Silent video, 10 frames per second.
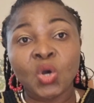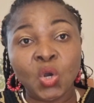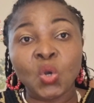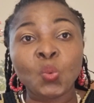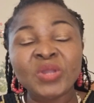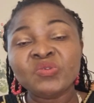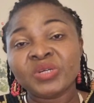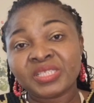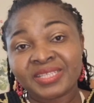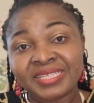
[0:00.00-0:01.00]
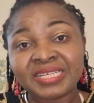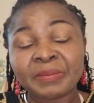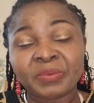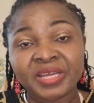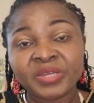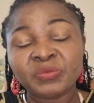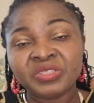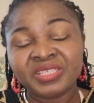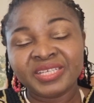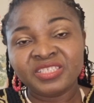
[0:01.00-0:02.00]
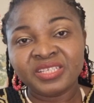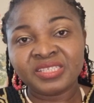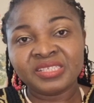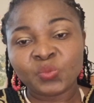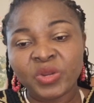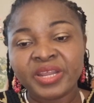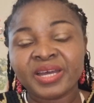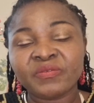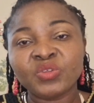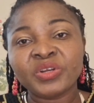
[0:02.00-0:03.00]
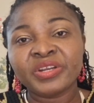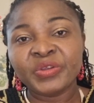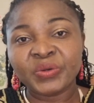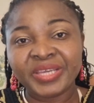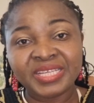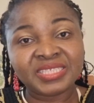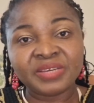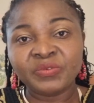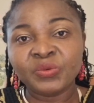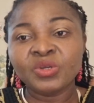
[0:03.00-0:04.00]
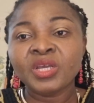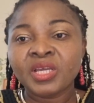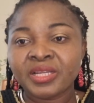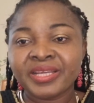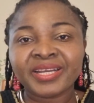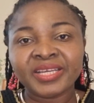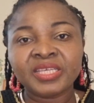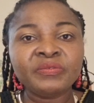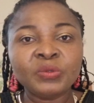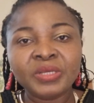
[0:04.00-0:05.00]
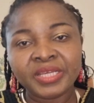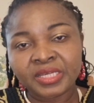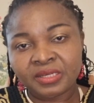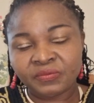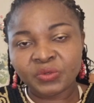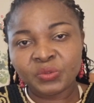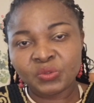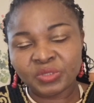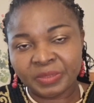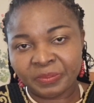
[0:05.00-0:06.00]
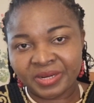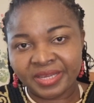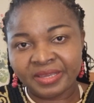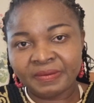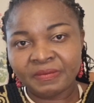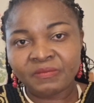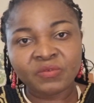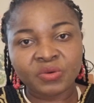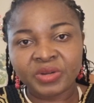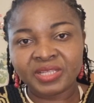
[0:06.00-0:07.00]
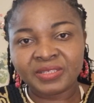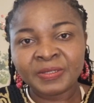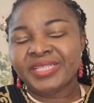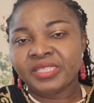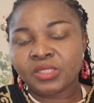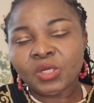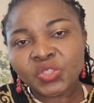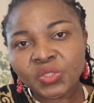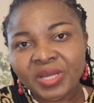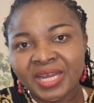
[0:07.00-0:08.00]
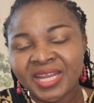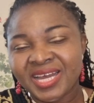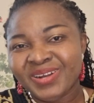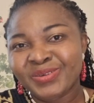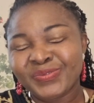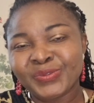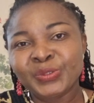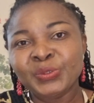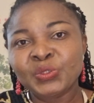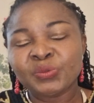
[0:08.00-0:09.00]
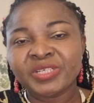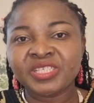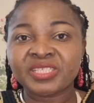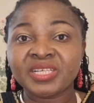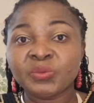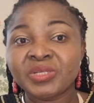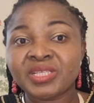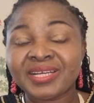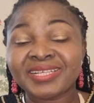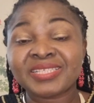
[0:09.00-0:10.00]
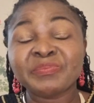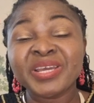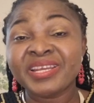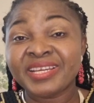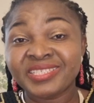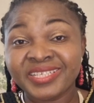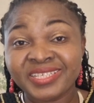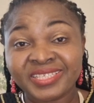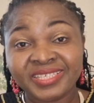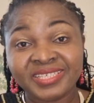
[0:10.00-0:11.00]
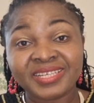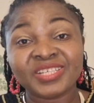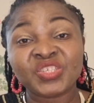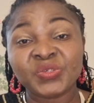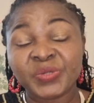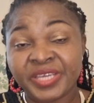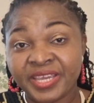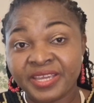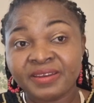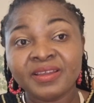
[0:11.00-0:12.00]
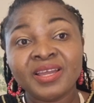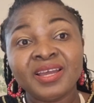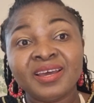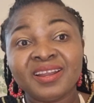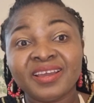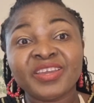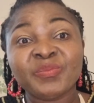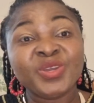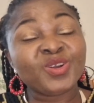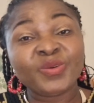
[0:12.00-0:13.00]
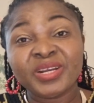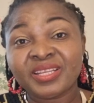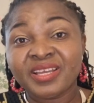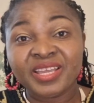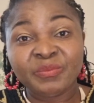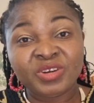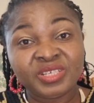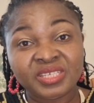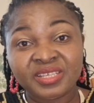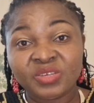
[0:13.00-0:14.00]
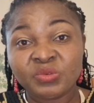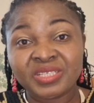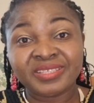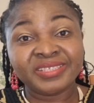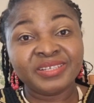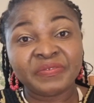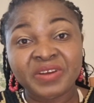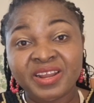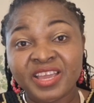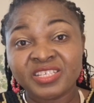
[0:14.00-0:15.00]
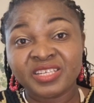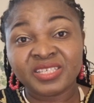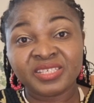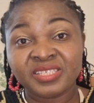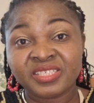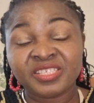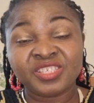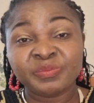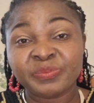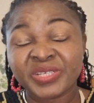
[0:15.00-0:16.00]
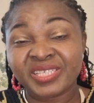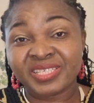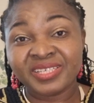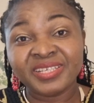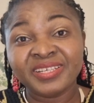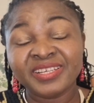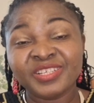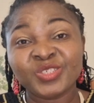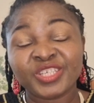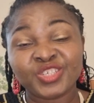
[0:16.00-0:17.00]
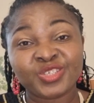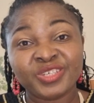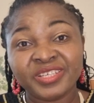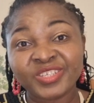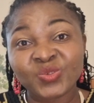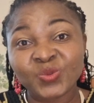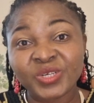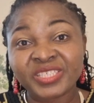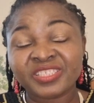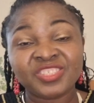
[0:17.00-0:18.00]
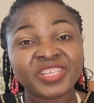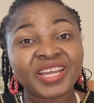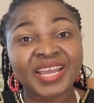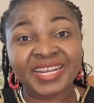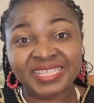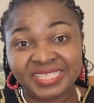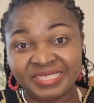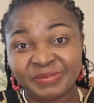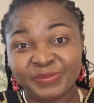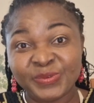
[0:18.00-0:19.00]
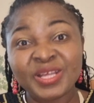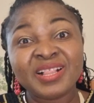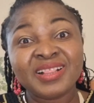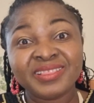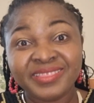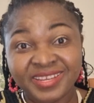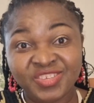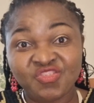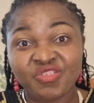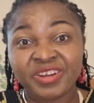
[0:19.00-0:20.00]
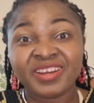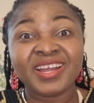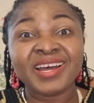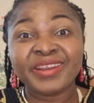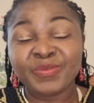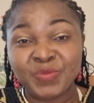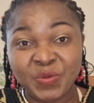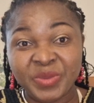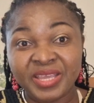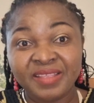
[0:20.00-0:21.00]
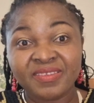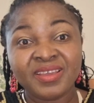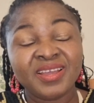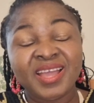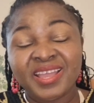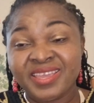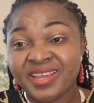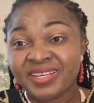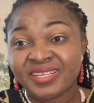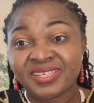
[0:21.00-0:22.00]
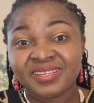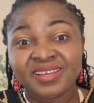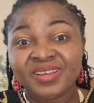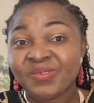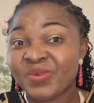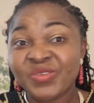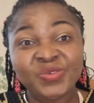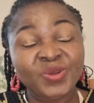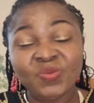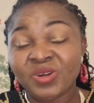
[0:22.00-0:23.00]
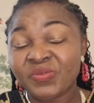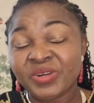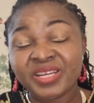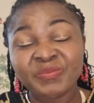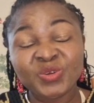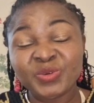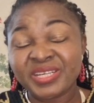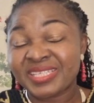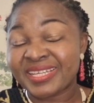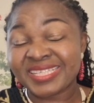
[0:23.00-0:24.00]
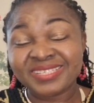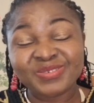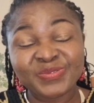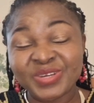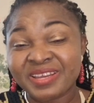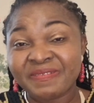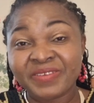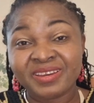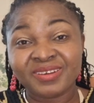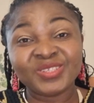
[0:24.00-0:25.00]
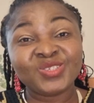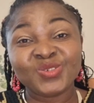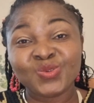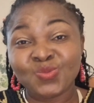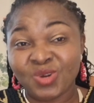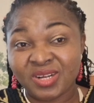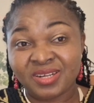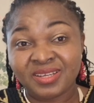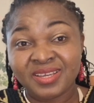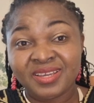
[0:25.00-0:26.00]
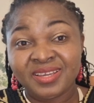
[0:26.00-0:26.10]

or when you start applying with these agencies, when they have done your interview, they can give you a link for you to apply for it. It is also allowed for you to register with as many agencies as you can. Like me, currently, I am registered with 3 different agencies: Teaching Personnel, Education Network, Teacher Active. These three at the moment. Yes, when you don't work for them, nobody is taxing you for anything until you work,